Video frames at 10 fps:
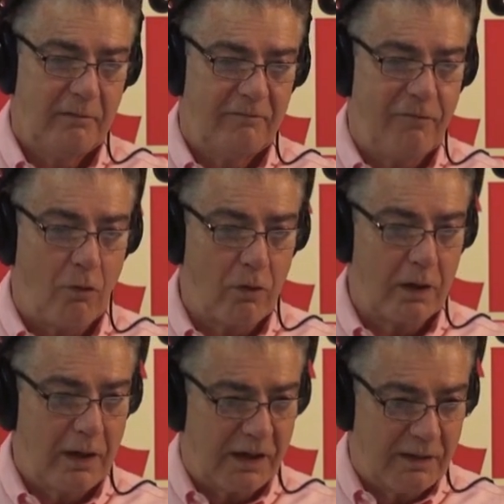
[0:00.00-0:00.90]

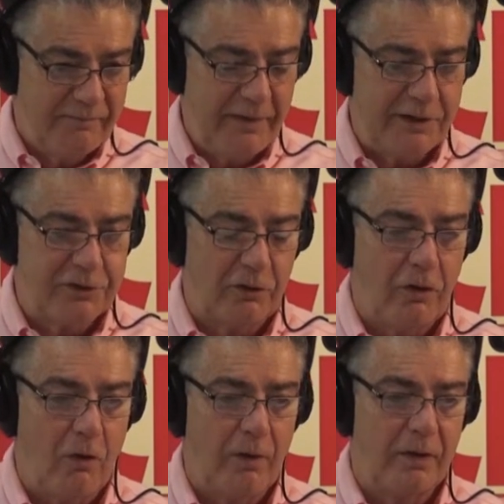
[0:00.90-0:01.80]
for conventional
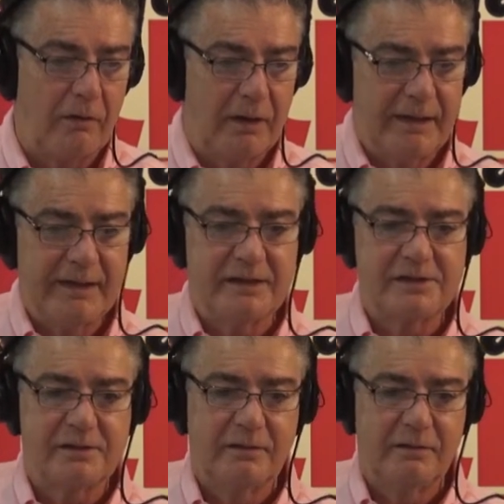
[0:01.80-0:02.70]
oil
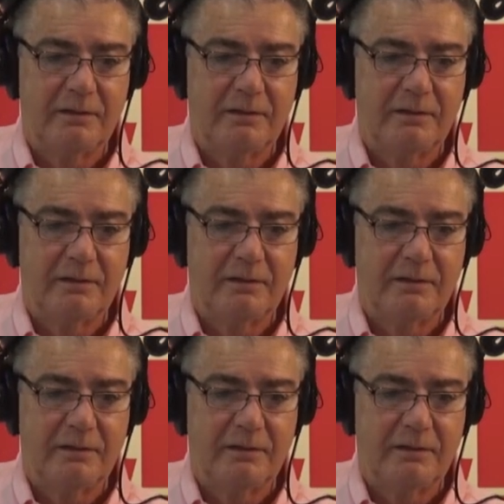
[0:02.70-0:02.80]
is